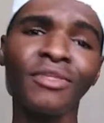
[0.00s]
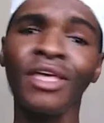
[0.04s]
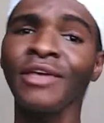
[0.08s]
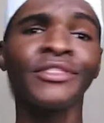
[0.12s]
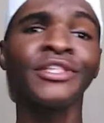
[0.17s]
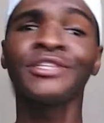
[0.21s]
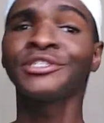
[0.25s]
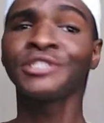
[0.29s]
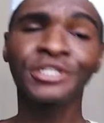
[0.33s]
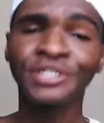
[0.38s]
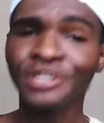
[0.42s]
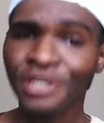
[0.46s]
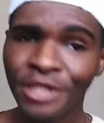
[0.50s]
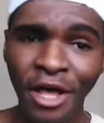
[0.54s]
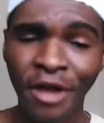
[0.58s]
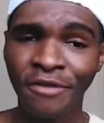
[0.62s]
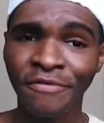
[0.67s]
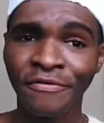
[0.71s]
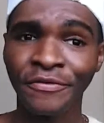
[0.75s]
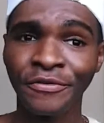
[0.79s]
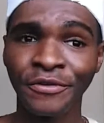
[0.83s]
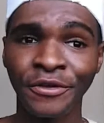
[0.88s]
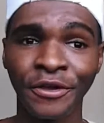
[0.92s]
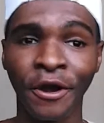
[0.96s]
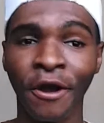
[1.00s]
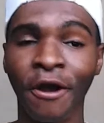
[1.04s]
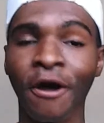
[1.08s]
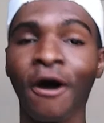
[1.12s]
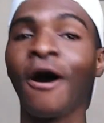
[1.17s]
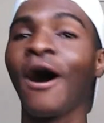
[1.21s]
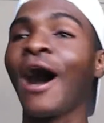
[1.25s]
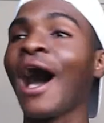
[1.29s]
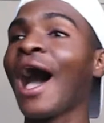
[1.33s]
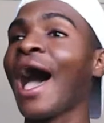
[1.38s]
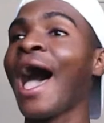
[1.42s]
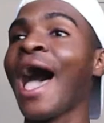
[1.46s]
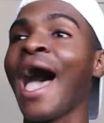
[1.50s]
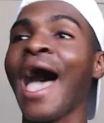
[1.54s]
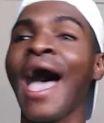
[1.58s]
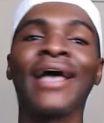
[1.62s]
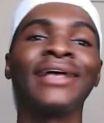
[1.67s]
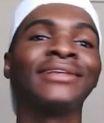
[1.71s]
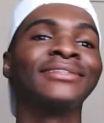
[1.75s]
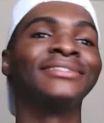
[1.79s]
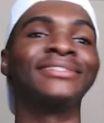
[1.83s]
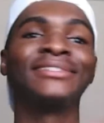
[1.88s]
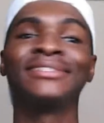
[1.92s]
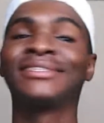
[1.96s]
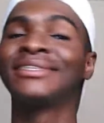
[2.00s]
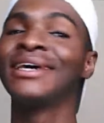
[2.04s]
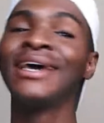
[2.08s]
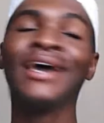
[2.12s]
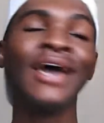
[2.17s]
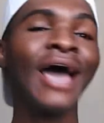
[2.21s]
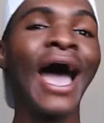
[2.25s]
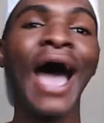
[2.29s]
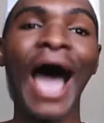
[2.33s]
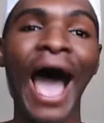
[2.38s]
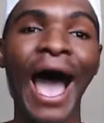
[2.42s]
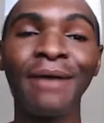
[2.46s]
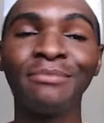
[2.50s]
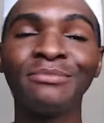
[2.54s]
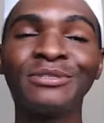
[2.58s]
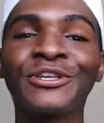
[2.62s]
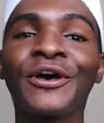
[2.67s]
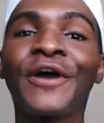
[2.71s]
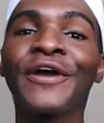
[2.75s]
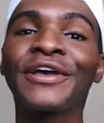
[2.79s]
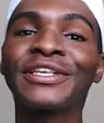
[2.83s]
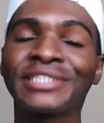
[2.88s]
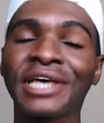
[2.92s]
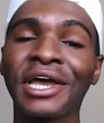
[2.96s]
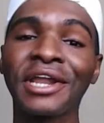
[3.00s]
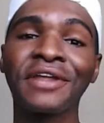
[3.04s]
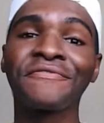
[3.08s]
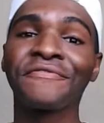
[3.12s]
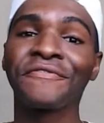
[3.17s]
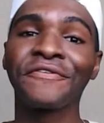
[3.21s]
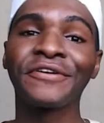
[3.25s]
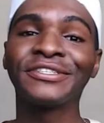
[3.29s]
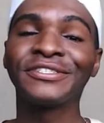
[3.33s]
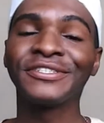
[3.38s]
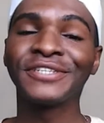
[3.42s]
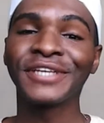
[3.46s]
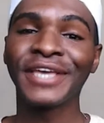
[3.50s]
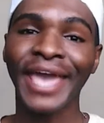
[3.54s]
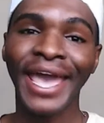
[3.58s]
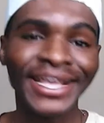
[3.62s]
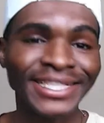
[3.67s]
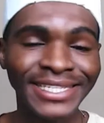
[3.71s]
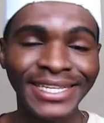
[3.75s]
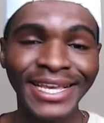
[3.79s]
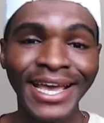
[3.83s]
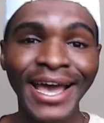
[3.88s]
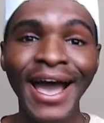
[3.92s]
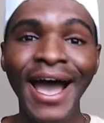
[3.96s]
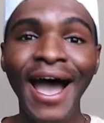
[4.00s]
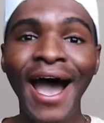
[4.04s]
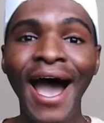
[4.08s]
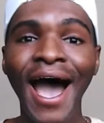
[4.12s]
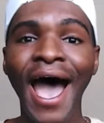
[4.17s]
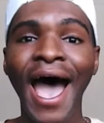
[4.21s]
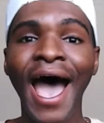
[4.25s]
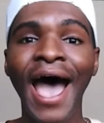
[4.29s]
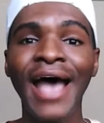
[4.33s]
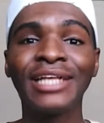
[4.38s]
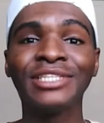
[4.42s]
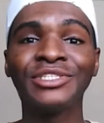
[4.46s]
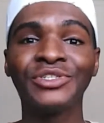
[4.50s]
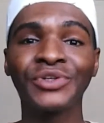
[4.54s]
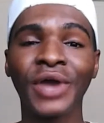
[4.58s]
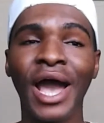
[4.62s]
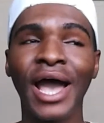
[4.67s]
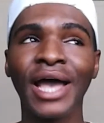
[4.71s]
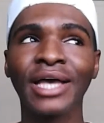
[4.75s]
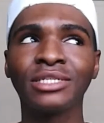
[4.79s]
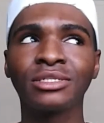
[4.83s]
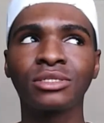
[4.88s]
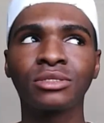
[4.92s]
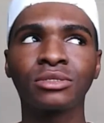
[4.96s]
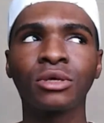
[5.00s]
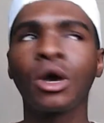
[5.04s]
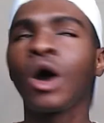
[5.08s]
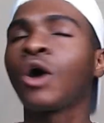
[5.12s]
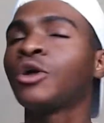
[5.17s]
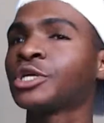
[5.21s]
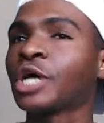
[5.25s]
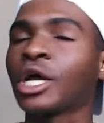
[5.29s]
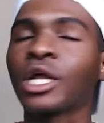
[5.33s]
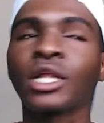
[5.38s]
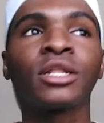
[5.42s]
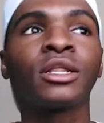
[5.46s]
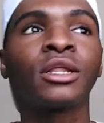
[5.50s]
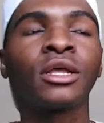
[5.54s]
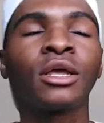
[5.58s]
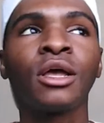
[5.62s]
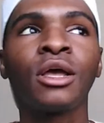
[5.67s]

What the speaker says: this is a lot of food, girl, and I'm so excited for it to get here. And you guys, hold on.